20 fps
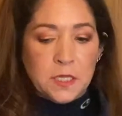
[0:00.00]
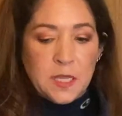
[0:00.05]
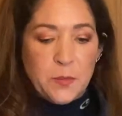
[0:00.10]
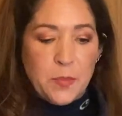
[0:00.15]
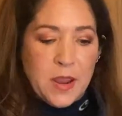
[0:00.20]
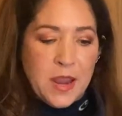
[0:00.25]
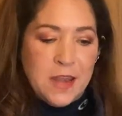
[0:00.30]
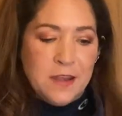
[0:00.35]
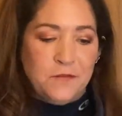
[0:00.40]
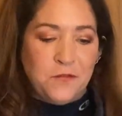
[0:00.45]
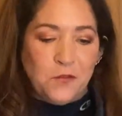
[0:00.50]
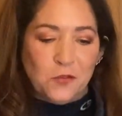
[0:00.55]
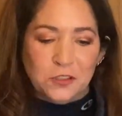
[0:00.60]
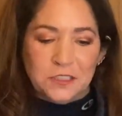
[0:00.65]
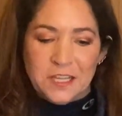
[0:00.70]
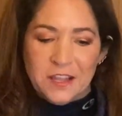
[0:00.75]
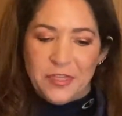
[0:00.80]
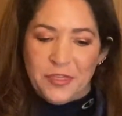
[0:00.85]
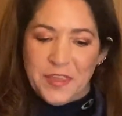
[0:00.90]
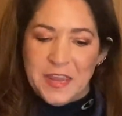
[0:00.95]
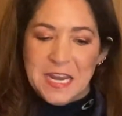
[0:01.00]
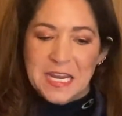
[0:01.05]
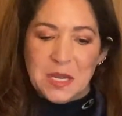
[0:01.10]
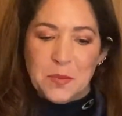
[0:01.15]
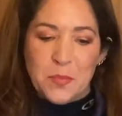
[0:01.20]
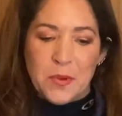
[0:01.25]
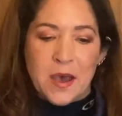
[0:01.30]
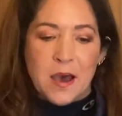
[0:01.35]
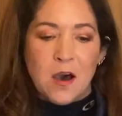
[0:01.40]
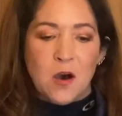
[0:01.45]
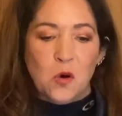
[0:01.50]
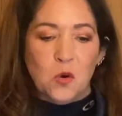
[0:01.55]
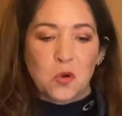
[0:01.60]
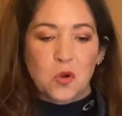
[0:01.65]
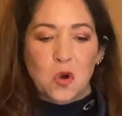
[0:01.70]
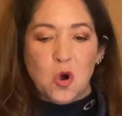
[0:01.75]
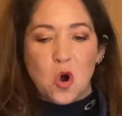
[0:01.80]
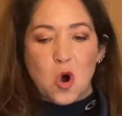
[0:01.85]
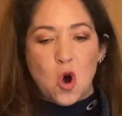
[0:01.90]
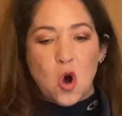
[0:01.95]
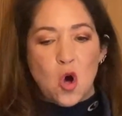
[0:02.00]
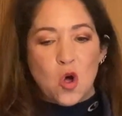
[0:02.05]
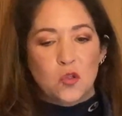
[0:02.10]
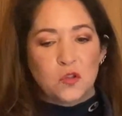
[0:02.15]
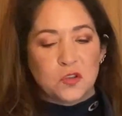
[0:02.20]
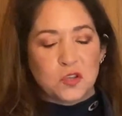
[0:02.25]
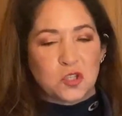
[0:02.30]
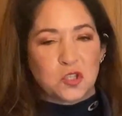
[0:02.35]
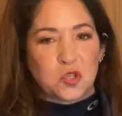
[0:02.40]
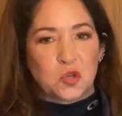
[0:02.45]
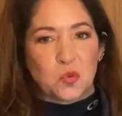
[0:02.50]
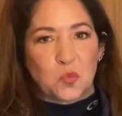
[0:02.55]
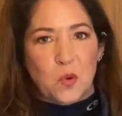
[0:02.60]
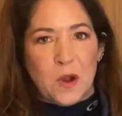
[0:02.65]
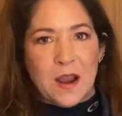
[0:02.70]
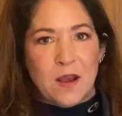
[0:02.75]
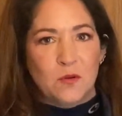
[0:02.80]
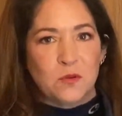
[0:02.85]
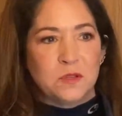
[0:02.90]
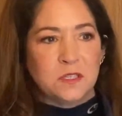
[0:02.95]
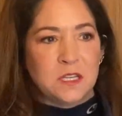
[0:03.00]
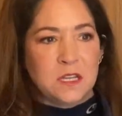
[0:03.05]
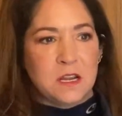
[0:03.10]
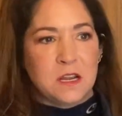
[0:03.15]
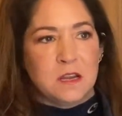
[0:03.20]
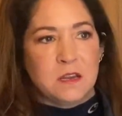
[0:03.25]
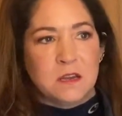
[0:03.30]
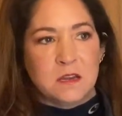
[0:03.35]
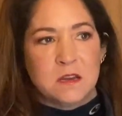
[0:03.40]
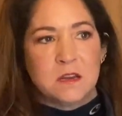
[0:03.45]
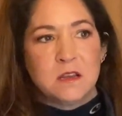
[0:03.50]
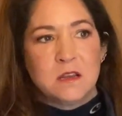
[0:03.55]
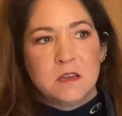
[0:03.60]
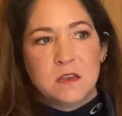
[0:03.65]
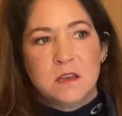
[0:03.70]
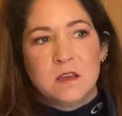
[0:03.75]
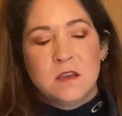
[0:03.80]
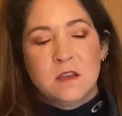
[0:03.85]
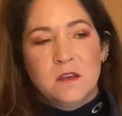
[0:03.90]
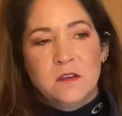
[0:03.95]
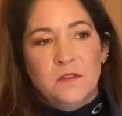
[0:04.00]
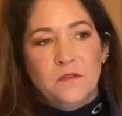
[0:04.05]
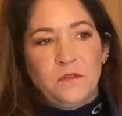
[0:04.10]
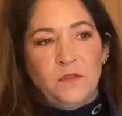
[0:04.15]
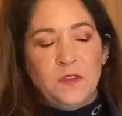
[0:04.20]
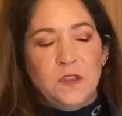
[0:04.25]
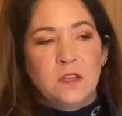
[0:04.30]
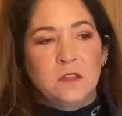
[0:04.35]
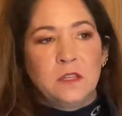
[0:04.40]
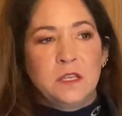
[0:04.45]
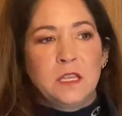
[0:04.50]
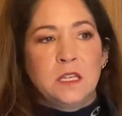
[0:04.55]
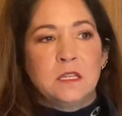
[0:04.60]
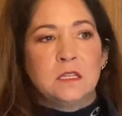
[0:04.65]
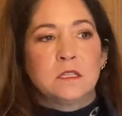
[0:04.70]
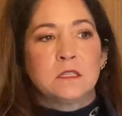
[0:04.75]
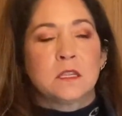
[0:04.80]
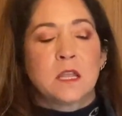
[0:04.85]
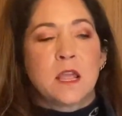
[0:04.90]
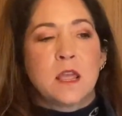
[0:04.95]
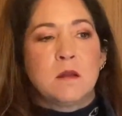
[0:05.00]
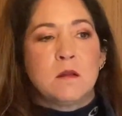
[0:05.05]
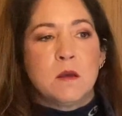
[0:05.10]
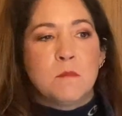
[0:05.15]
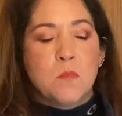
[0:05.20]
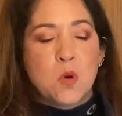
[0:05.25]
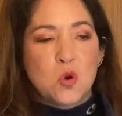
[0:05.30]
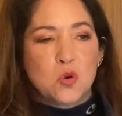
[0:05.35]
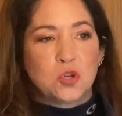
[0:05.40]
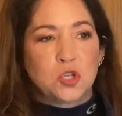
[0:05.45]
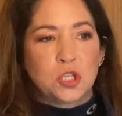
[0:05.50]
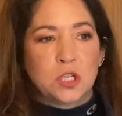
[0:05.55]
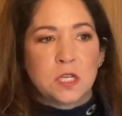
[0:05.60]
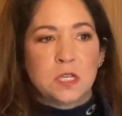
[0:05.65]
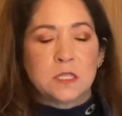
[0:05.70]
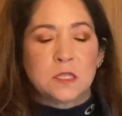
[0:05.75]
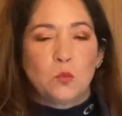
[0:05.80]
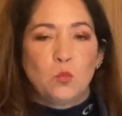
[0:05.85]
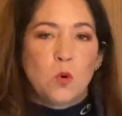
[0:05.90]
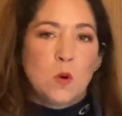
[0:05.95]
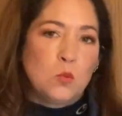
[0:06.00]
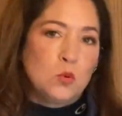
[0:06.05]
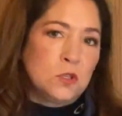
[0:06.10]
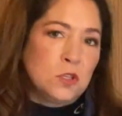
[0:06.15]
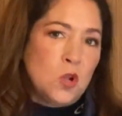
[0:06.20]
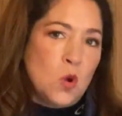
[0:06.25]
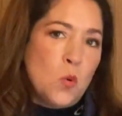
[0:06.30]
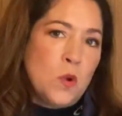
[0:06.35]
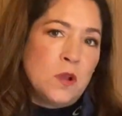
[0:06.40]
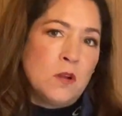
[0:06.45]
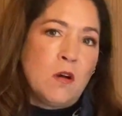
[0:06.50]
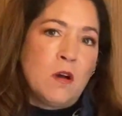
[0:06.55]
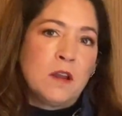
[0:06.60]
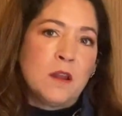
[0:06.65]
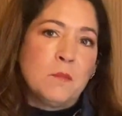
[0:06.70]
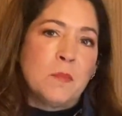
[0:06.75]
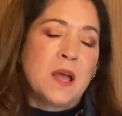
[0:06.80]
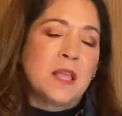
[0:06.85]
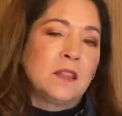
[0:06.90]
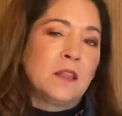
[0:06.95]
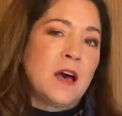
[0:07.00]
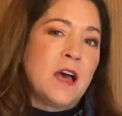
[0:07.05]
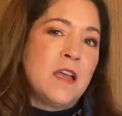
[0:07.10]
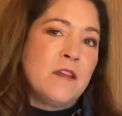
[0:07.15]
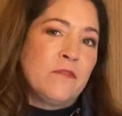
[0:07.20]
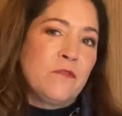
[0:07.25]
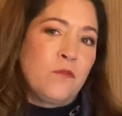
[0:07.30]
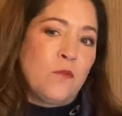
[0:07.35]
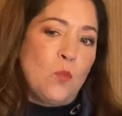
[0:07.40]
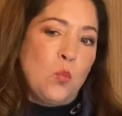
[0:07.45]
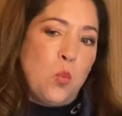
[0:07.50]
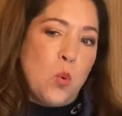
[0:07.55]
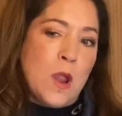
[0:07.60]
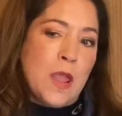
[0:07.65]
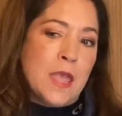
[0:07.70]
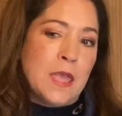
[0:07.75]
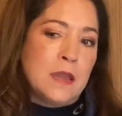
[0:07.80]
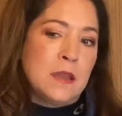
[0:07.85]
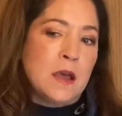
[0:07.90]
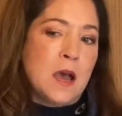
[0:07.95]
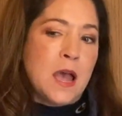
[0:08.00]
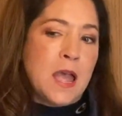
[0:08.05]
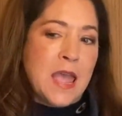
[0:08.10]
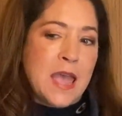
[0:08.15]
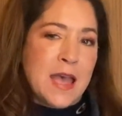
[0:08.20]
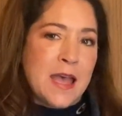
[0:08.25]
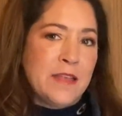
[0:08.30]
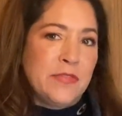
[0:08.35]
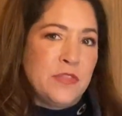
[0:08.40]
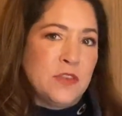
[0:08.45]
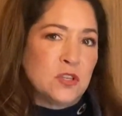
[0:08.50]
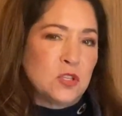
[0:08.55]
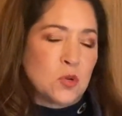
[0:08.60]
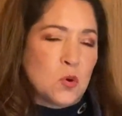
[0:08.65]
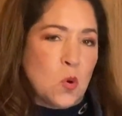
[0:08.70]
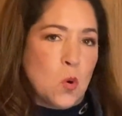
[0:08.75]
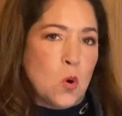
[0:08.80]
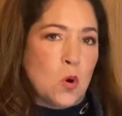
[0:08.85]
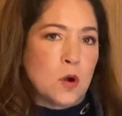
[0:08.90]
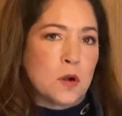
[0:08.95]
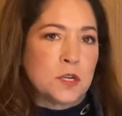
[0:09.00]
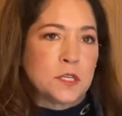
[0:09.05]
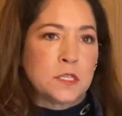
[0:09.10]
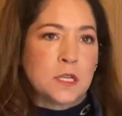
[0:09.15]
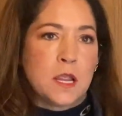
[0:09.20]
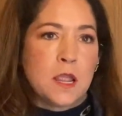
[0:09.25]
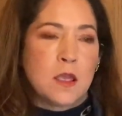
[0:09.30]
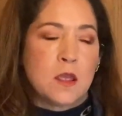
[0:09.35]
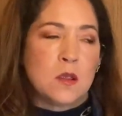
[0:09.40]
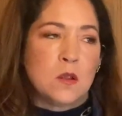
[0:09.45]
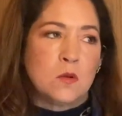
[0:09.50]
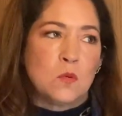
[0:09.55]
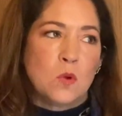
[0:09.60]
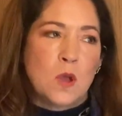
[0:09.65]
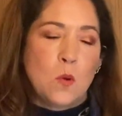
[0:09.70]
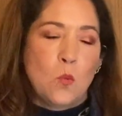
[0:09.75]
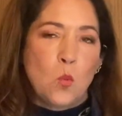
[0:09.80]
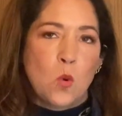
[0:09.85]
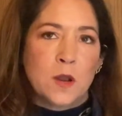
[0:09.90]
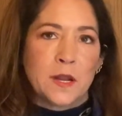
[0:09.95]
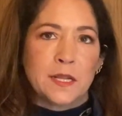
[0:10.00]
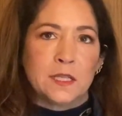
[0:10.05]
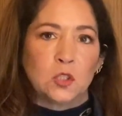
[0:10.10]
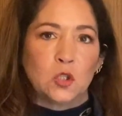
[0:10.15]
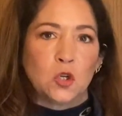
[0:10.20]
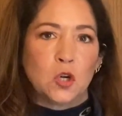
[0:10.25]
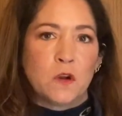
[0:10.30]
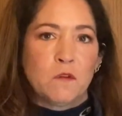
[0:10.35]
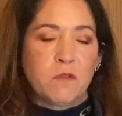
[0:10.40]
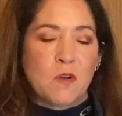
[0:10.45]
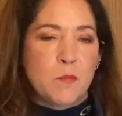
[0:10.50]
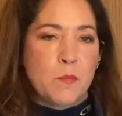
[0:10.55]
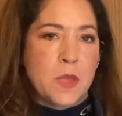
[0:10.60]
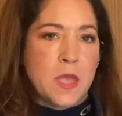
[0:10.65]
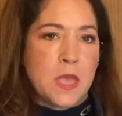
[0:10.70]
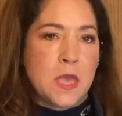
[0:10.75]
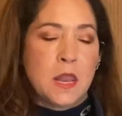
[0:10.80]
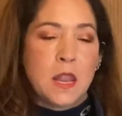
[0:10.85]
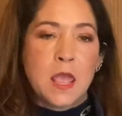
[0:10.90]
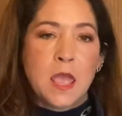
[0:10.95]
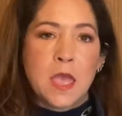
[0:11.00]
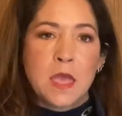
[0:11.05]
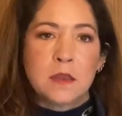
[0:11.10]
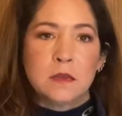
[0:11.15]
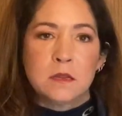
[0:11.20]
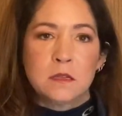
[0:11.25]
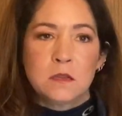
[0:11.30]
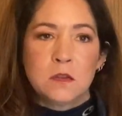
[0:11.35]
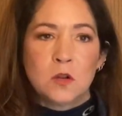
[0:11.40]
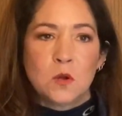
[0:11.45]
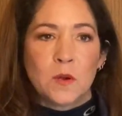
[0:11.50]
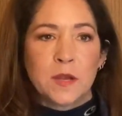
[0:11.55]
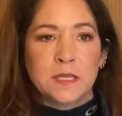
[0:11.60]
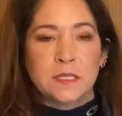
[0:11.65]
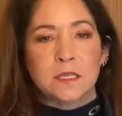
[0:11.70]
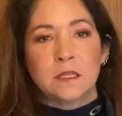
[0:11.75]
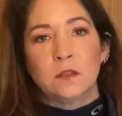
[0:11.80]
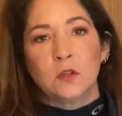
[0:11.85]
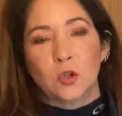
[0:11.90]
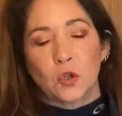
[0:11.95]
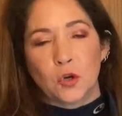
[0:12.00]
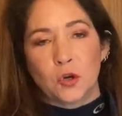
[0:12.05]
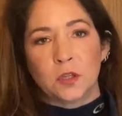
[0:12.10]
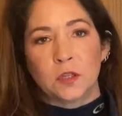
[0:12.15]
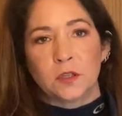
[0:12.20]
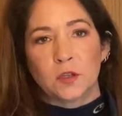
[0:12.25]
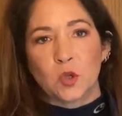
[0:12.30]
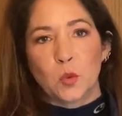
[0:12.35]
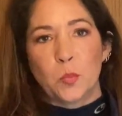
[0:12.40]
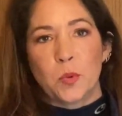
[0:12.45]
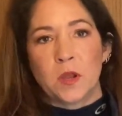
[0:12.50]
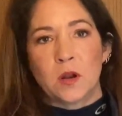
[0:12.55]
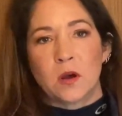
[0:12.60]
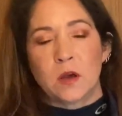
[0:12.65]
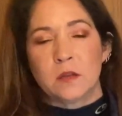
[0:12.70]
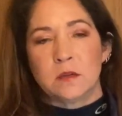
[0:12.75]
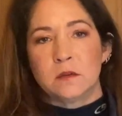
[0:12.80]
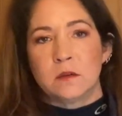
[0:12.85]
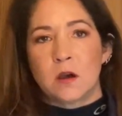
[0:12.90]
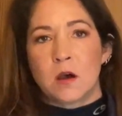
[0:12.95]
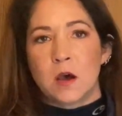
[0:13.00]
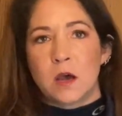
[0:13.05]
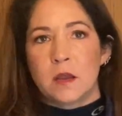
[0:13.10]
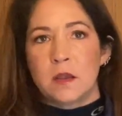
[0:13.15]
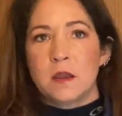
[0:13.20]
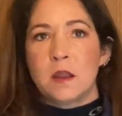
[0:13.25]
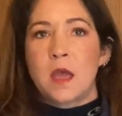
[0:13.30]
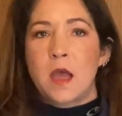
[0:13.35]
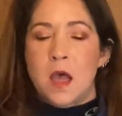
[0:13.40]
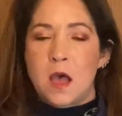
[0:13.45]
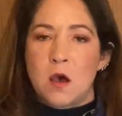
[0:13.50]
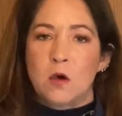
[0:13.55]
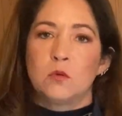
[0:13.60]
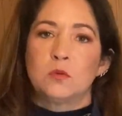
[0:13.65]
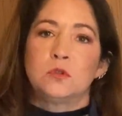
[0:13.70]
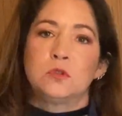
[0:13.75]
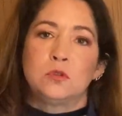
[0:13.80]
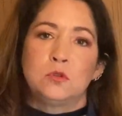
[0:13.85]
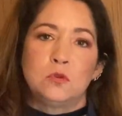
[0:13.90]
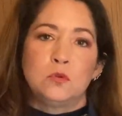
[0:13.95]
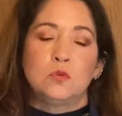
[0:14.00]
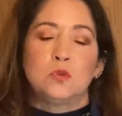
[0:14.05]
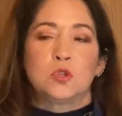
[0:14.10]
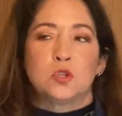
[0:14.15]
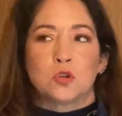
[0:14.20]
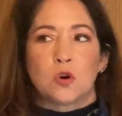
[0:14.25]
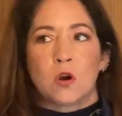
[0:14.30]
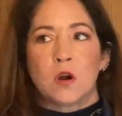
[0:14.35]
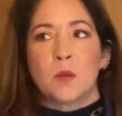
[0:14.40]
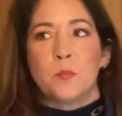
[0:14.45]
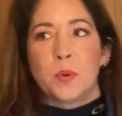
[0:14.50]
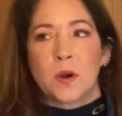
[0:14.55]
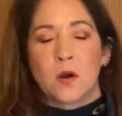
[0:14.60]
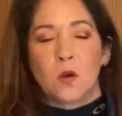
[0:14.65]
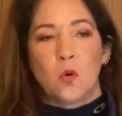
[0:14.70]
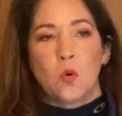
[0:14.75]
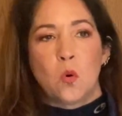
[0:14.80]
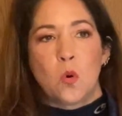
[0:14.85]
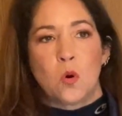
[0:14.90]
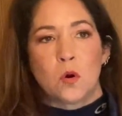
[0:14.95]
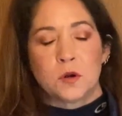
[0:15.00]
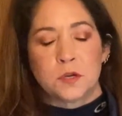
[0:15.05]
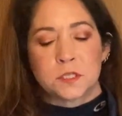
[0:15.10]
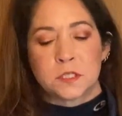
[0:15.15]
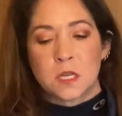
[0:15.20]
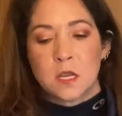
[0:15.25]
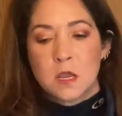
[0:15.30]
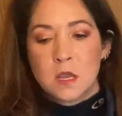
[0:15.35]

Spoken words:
painful to think about all the surrounding feelings and emotions and what was going on in my life when I had this horse and what I learned from it. And, you know, I did learn a little bit on how to start a barrel horse